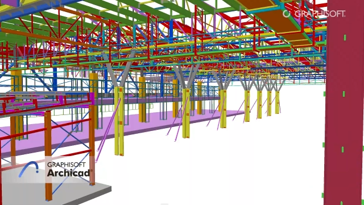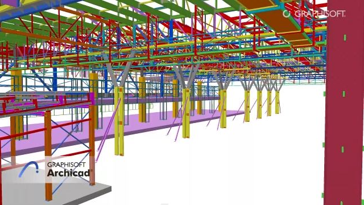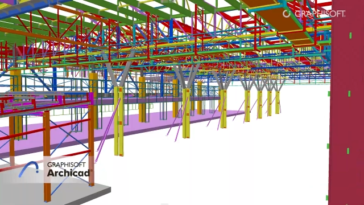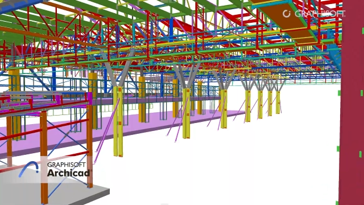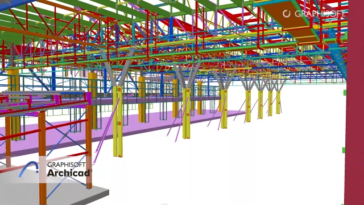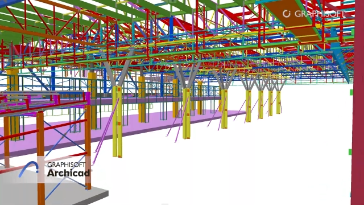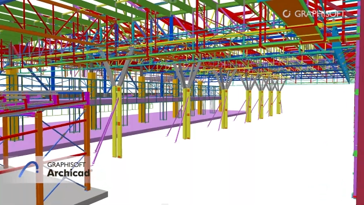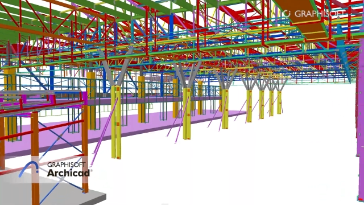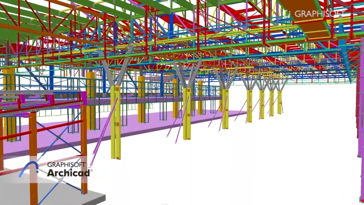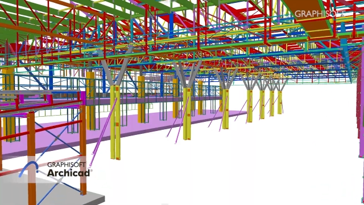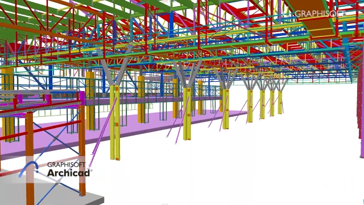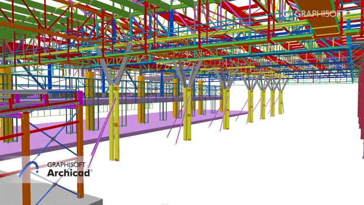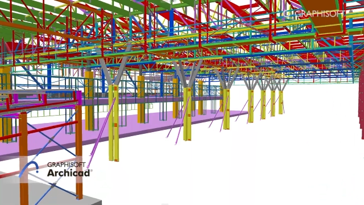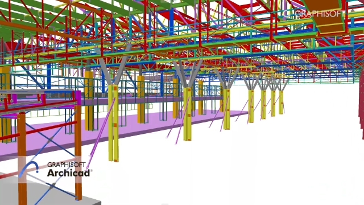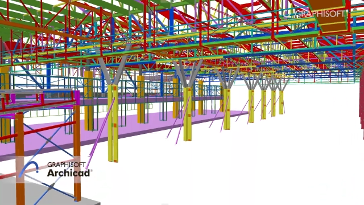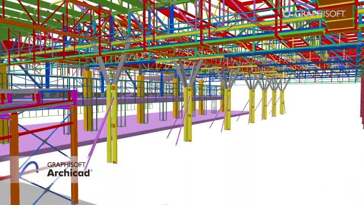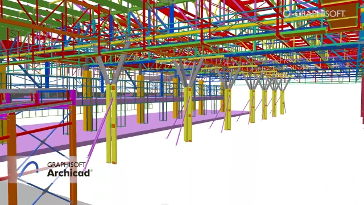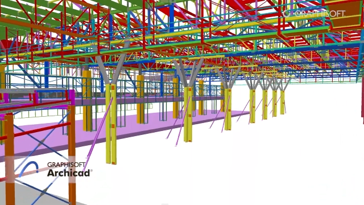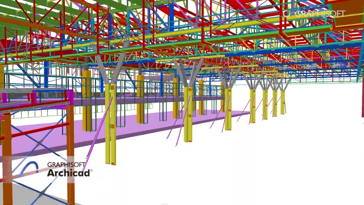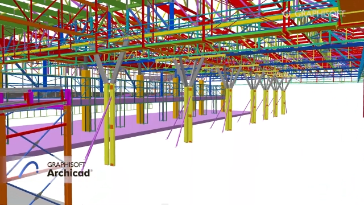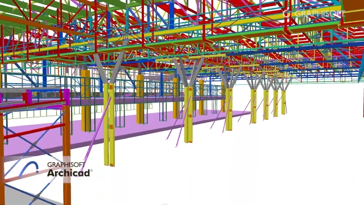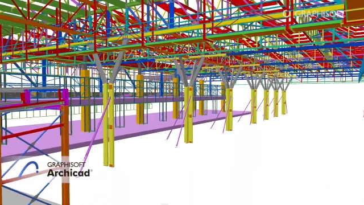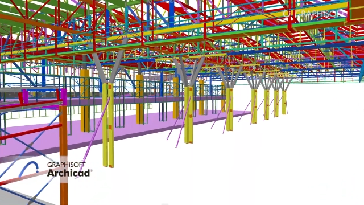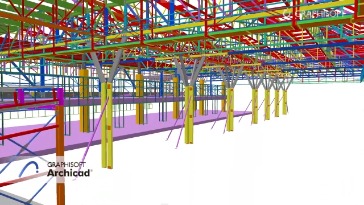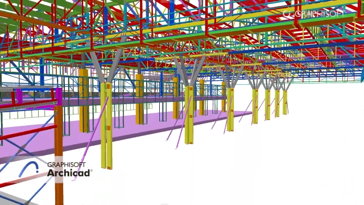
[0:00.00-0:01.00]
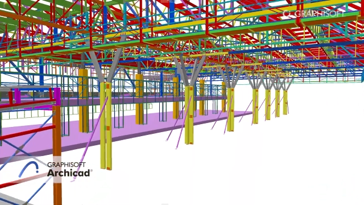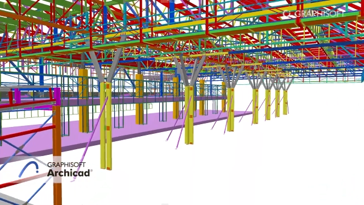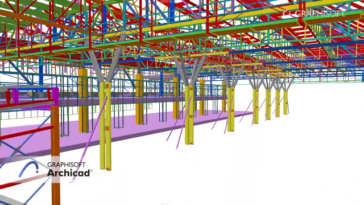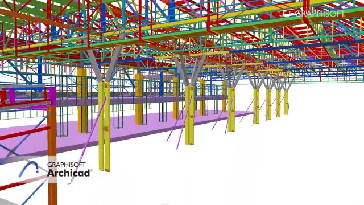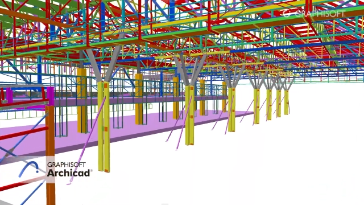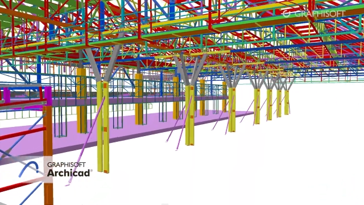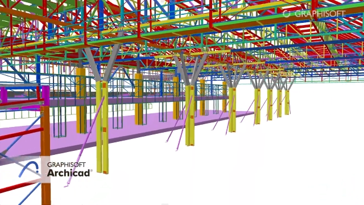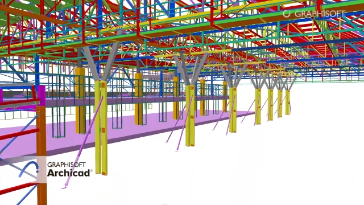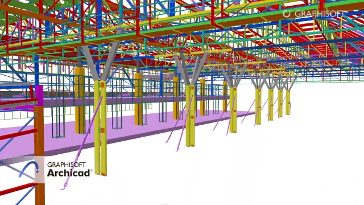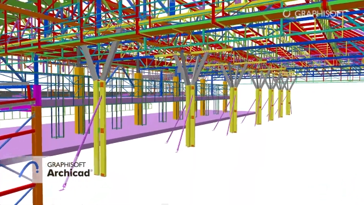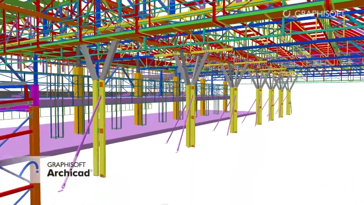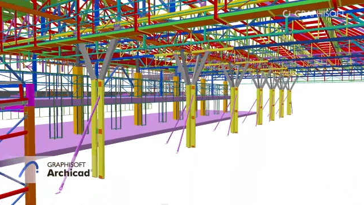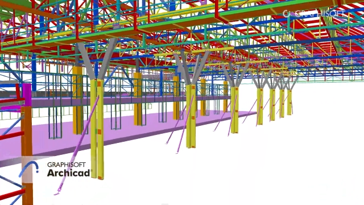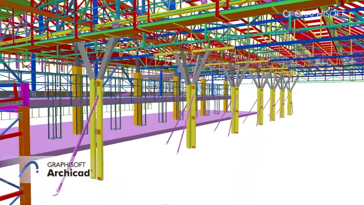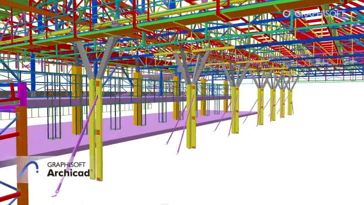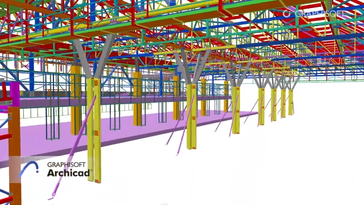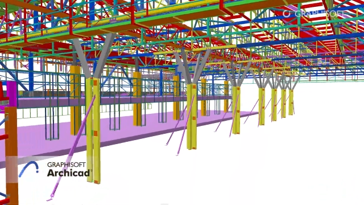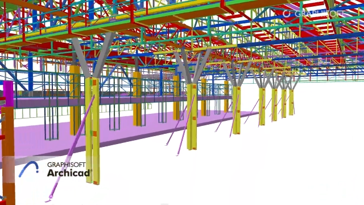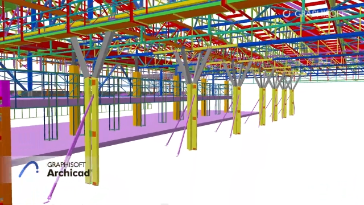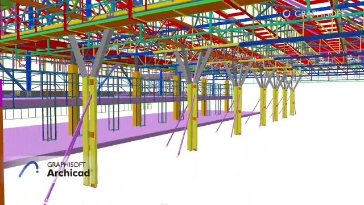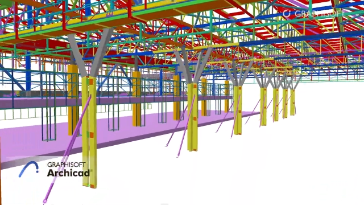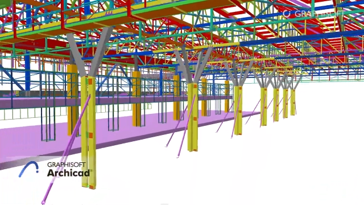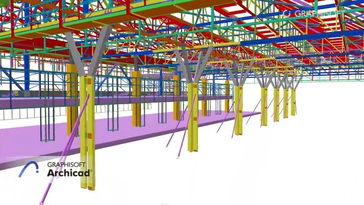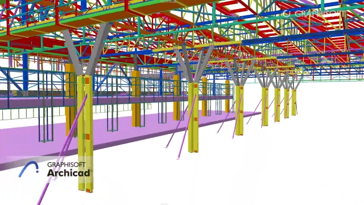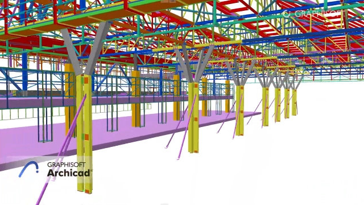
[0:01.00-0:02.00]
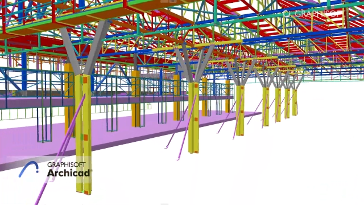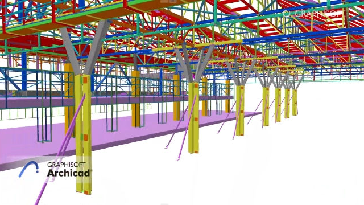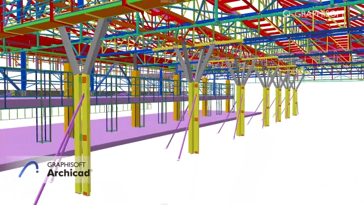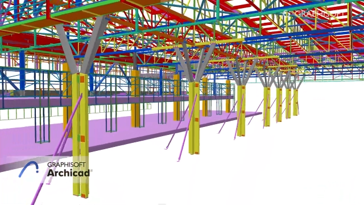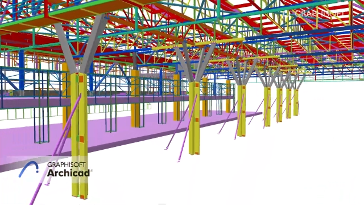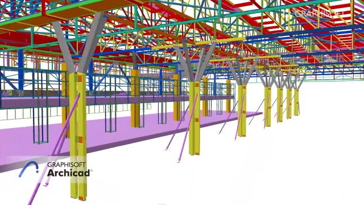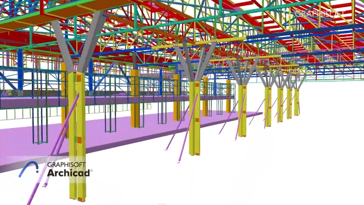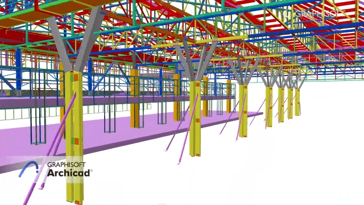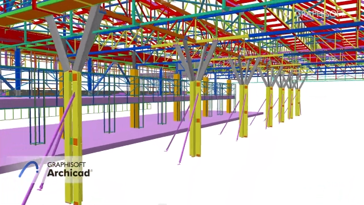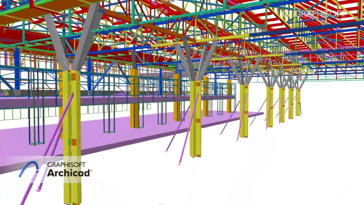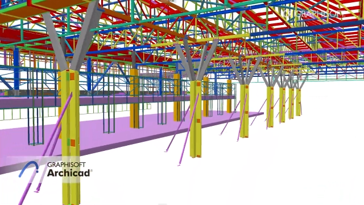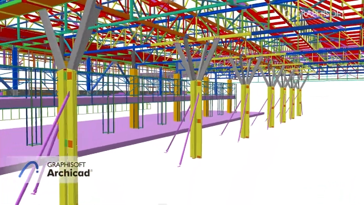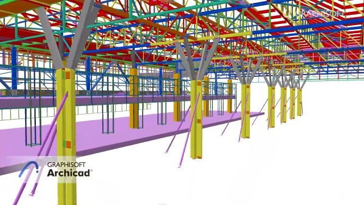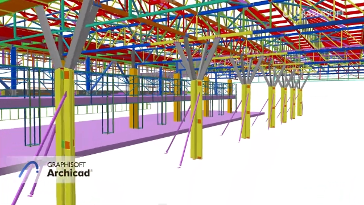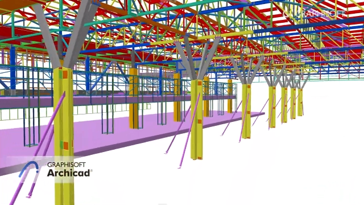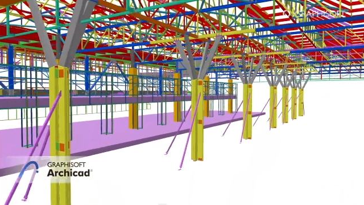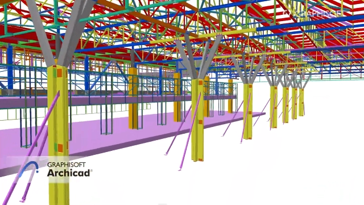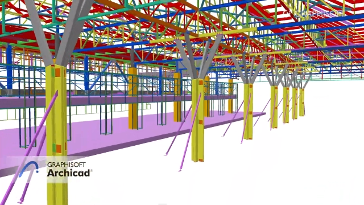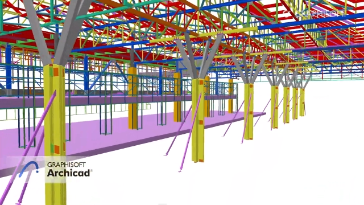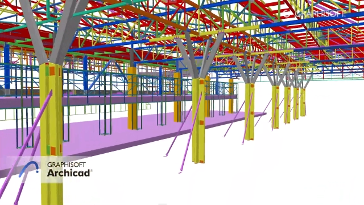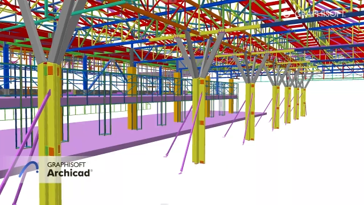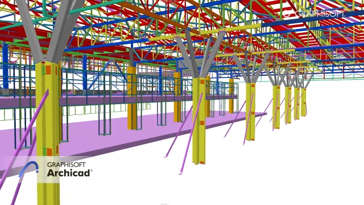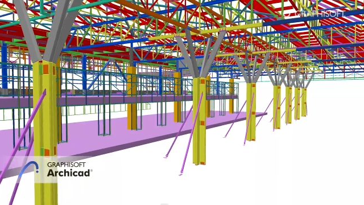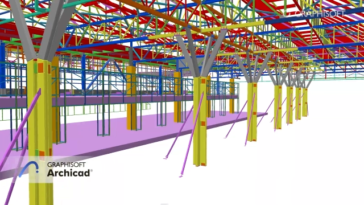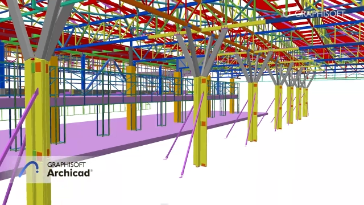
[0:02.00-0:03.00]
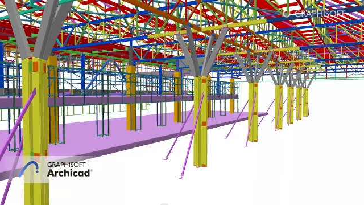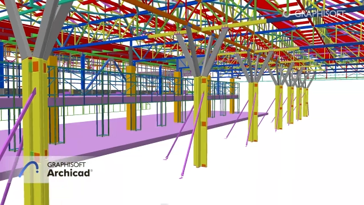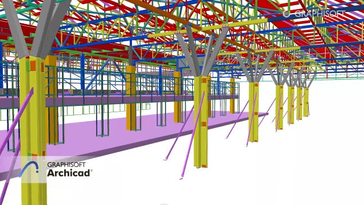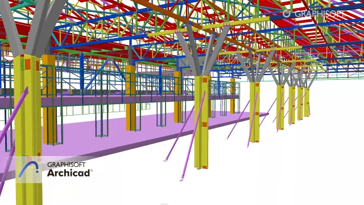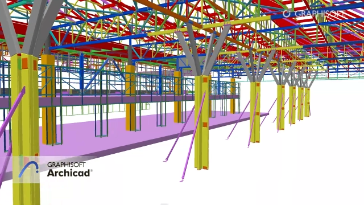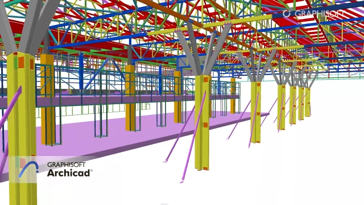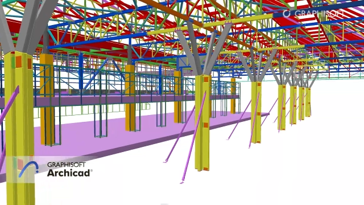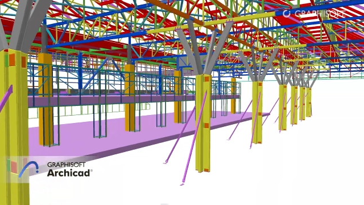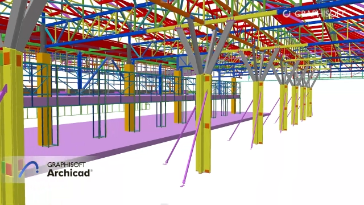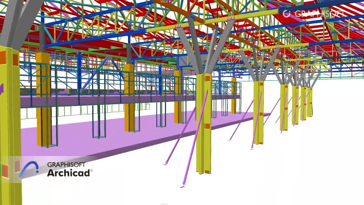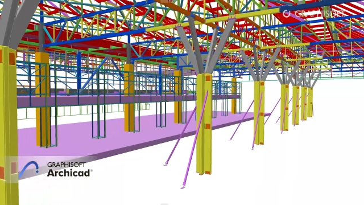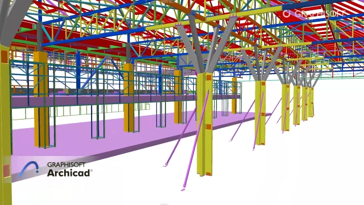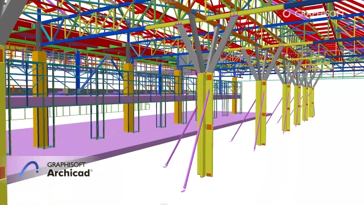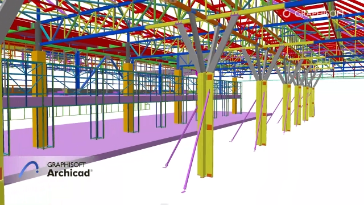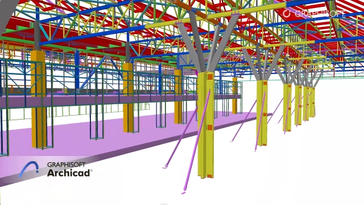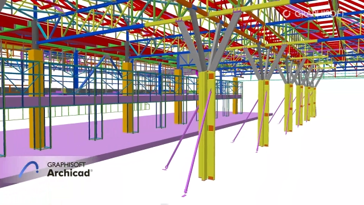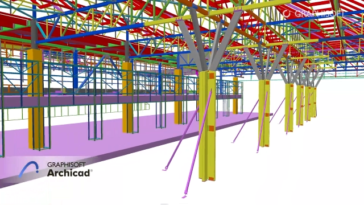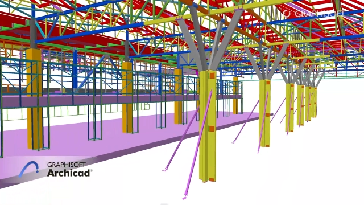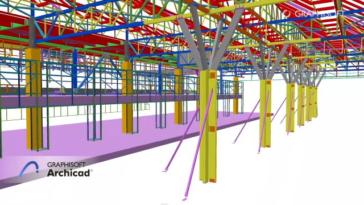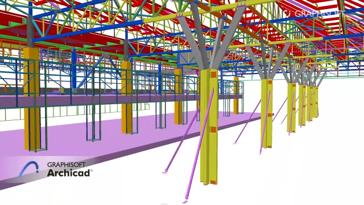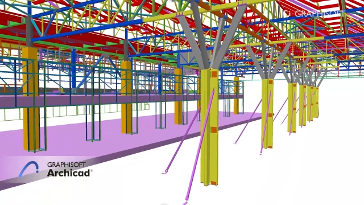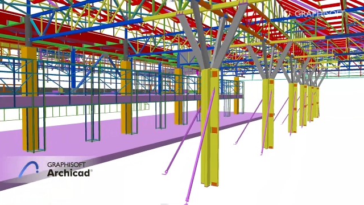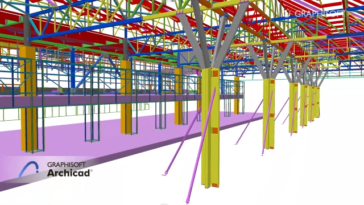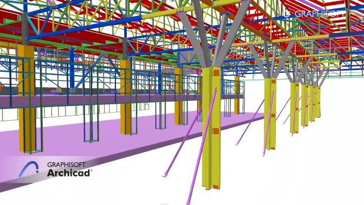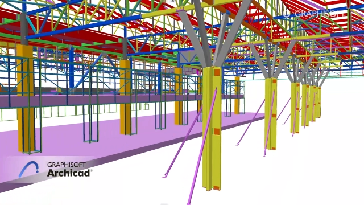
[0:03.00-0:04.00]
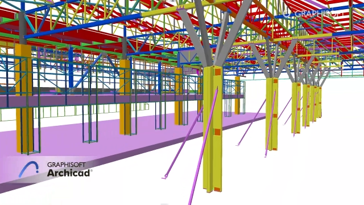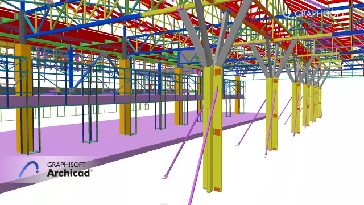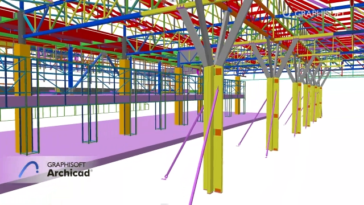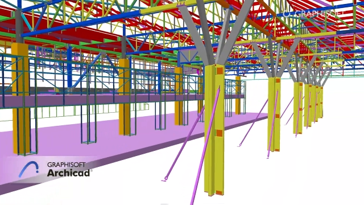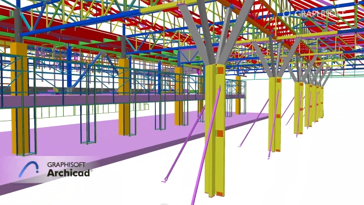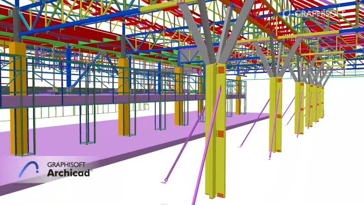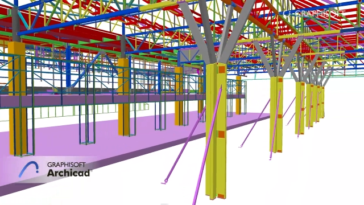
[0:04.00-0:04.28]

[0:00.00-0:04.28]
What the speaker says: (no speaker visible)